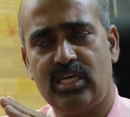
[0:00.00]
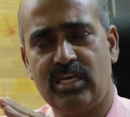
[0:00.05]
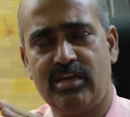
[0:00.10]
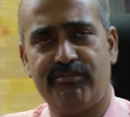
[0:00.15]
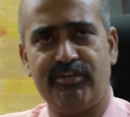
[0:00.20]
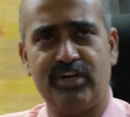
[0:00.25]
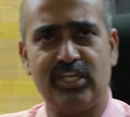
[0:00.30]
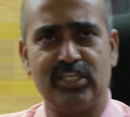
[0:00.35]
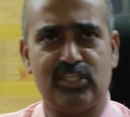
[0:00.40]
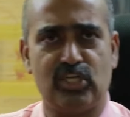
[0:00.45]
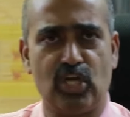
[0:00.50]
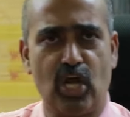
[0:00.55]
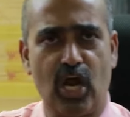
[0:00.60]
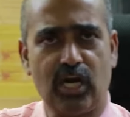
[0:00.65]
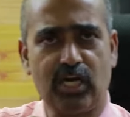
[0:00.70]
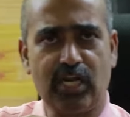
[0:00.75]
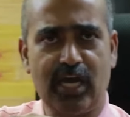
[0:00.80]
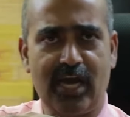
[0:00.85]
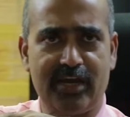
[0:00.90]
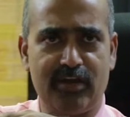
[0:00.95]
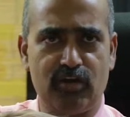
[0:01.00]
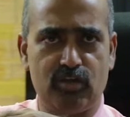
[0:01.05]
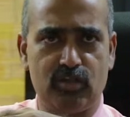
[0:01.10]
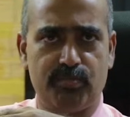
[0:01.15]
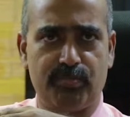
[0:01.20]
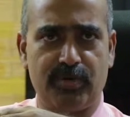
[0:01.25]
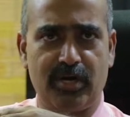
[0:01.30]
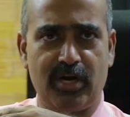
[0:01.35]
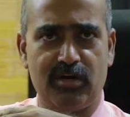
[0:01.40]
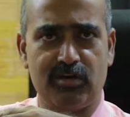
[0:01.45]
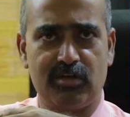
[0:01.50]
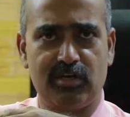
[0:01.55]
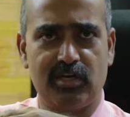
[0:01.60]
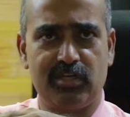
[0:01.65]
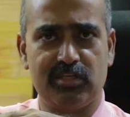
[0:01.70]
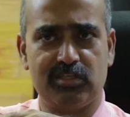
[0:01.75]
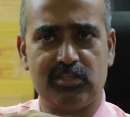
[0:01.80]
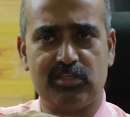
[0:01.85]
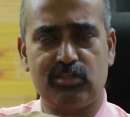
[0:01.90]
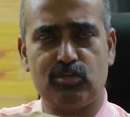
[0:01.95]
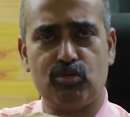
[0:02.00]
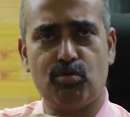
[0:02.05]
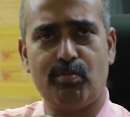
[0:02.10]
If it is not high on the priority list,